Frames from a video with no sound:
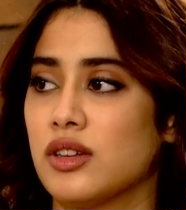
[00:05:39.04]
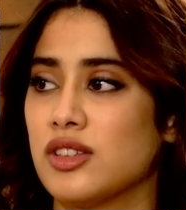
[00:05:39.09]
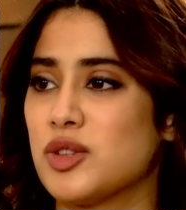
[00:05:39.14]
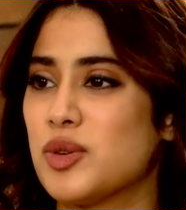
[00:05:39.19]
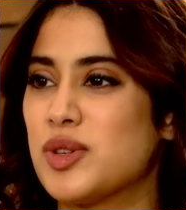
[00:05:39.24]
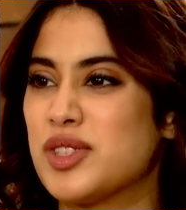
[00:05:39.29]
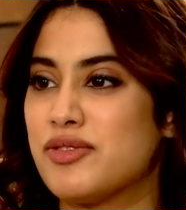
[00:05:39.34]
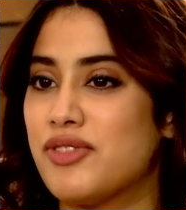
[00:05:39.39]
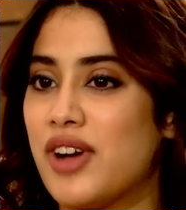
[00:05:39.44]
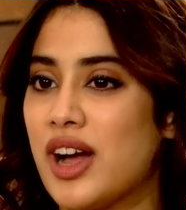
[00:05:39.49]

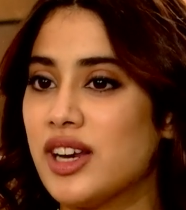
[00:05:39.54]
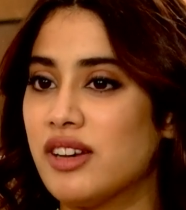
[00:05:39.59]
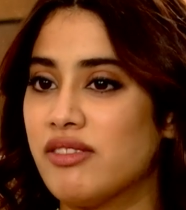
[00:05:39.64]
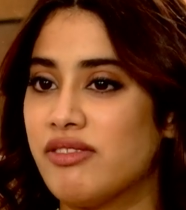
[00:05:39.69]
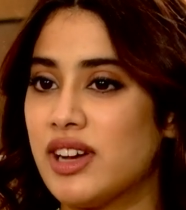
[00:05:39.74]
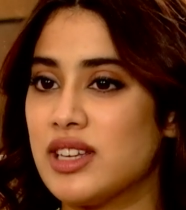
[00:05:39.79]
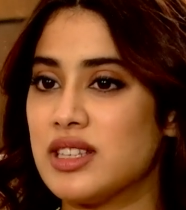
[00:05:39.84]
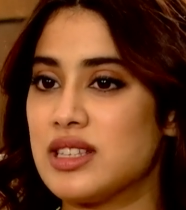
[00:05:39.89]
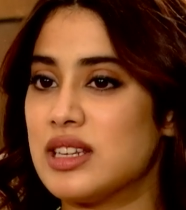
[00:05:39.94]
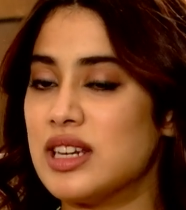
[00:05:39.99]
So it's fine if
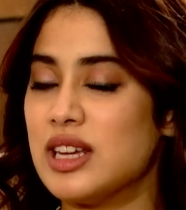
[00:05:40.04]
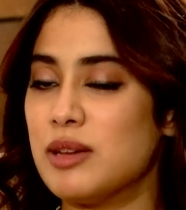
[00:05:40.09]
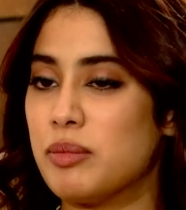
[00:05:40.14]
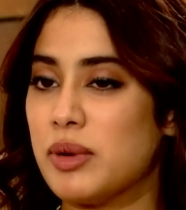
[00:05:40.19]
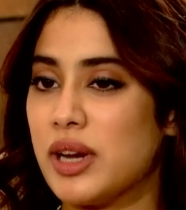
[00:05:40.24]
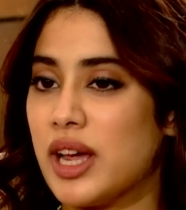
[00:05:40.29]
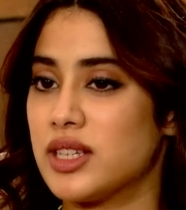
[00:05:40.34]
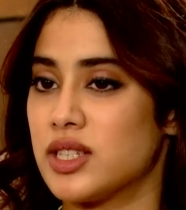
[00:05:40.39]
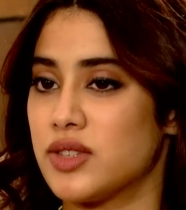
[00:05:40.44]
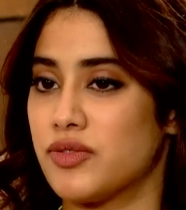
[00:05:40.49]
I sleep
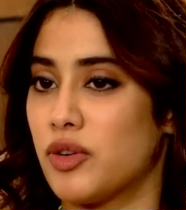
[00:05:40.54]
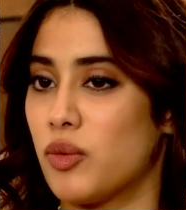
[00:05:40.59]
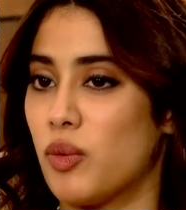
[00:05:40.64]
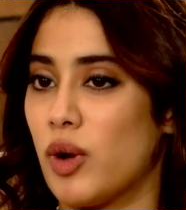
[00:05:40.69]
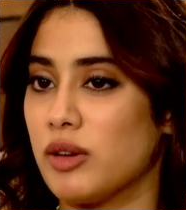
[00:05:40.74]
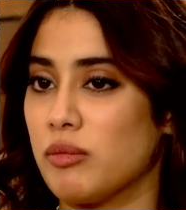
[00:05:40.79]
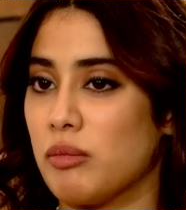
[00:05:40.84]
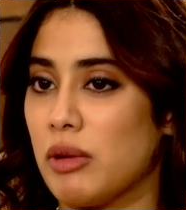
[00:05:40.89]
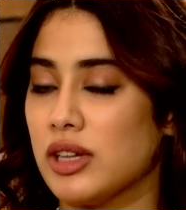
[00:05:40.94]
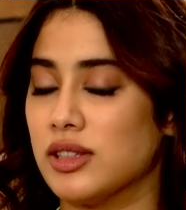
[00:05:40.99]
less for
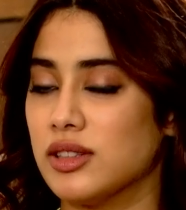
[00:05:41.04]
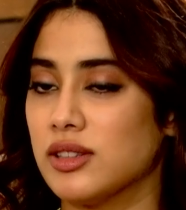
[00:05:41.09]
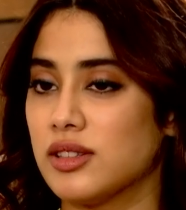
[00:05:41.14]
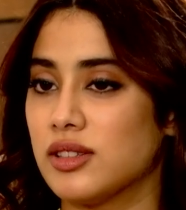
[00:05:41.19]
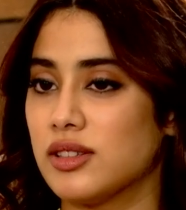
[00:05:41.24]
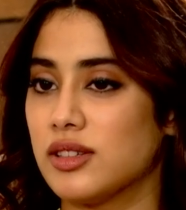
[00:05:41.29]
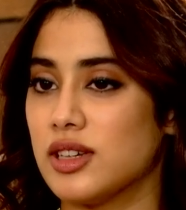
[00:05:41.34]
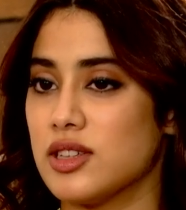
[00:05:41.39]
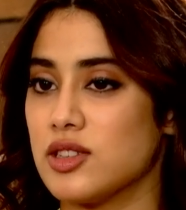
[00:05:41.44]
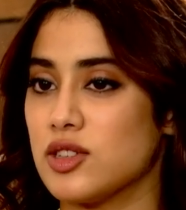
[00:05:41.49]
1
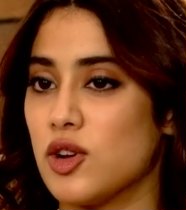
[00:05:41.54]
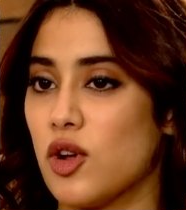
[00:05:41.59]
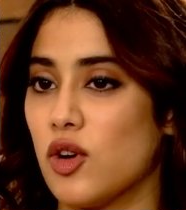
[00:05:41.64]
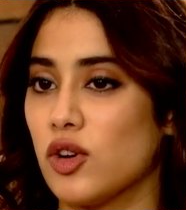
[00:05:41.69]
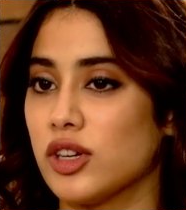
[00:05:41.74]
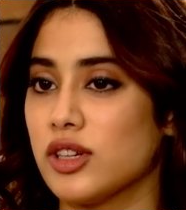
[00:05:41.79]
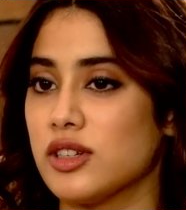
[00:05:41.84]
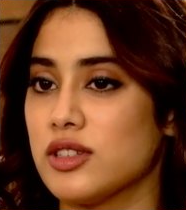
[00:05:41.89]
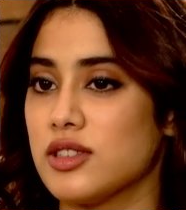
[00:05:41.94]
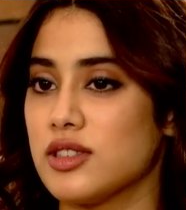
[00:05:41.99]
month, as
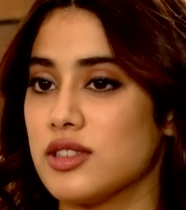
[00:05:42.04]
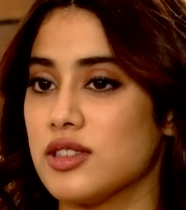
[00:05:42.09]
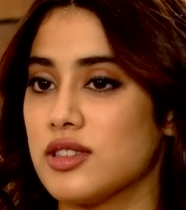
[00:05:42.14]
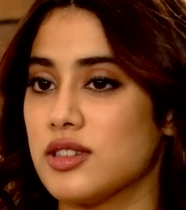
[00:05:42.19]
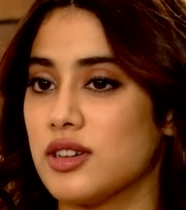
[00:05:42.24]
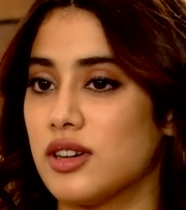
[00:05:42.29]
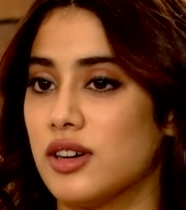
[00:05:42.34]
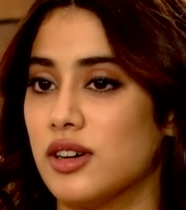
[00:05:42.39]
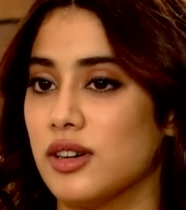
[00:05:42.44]
long as